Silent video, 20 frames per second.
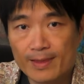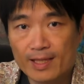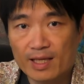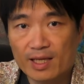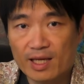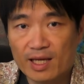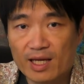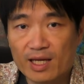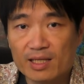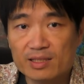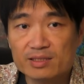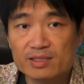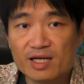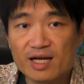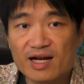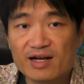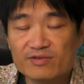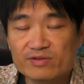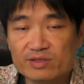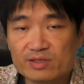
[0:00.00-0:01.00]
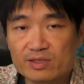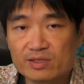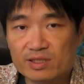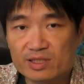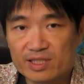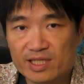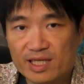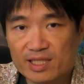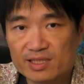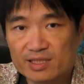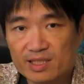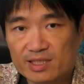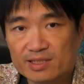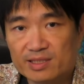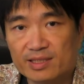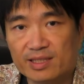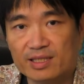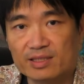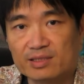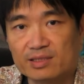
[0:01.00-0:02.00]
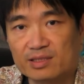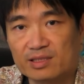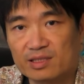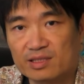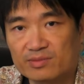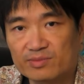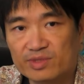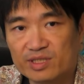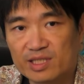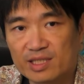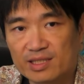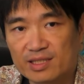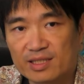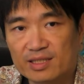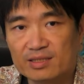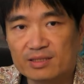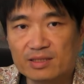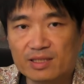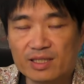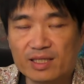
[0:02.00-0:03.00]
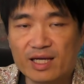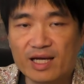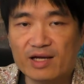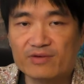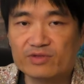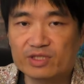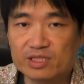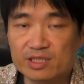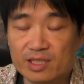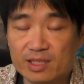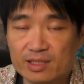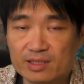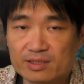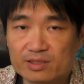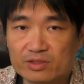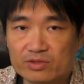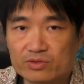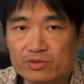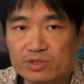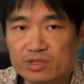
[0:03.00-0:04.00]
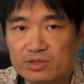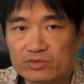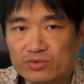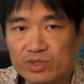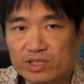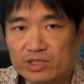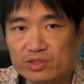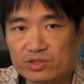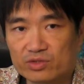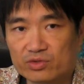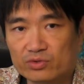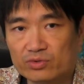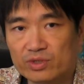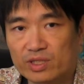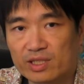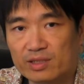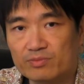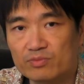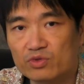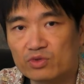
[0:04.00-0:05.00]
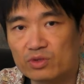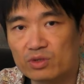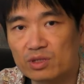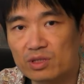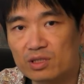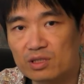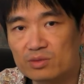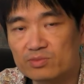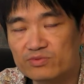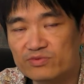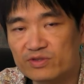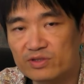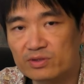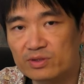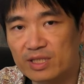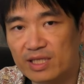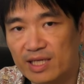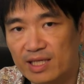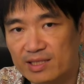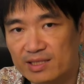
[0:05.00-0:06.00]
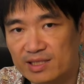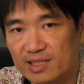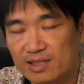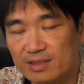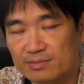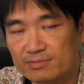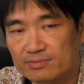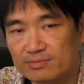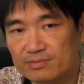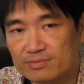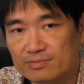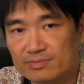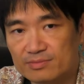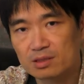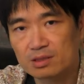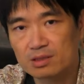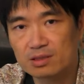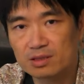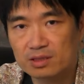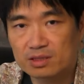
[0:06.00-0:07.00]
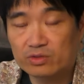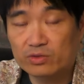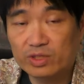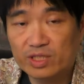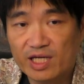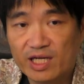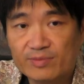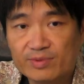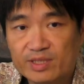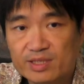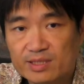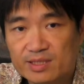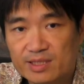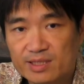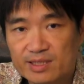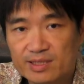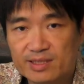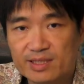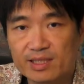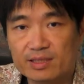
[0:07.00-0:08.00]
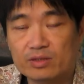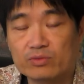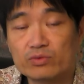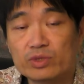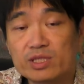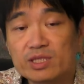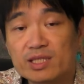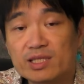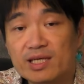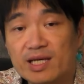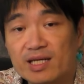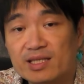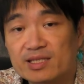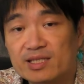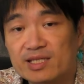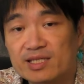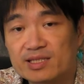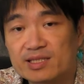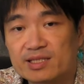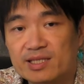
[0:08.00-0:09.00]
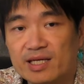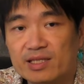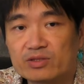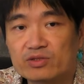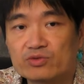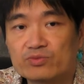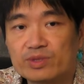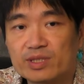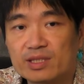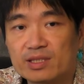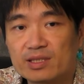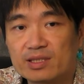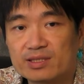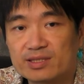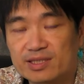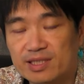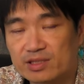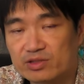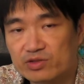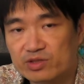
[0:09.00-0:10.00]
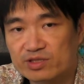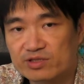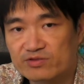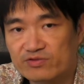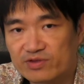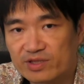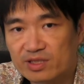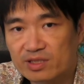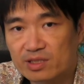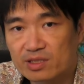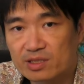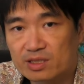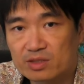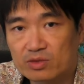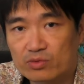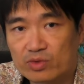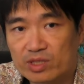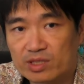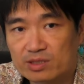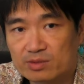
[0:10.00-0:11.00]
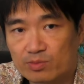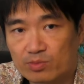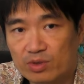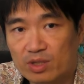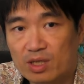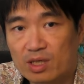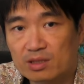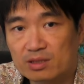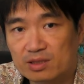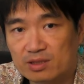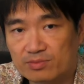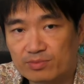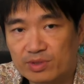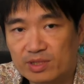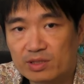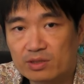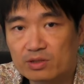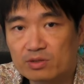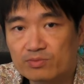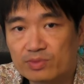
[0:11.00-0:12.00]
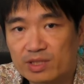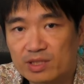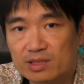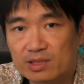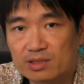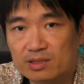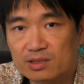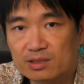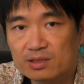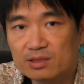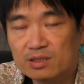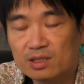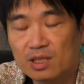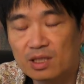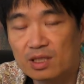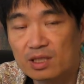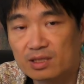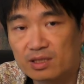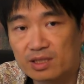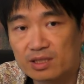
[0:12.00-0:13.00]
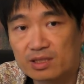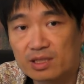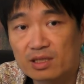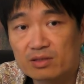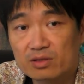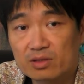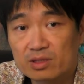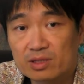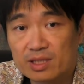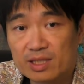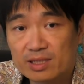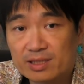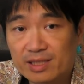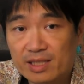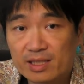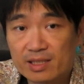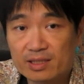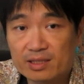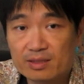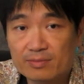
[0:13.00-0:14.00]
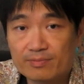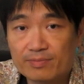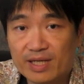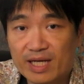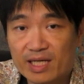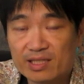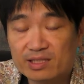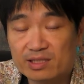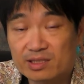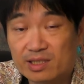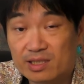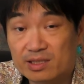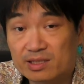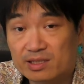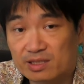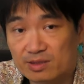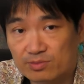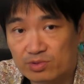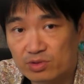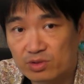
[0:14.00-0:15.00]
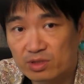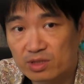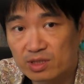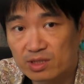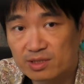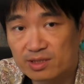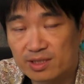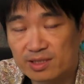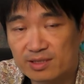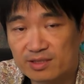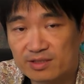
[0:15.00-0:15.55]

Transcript: and after their candidates get eliminated, they have a chance to switch to a more hopeful candidate. So what happens is that the winning candidates tend to be centrist figures with broad appeal because they not only need passionate supporters in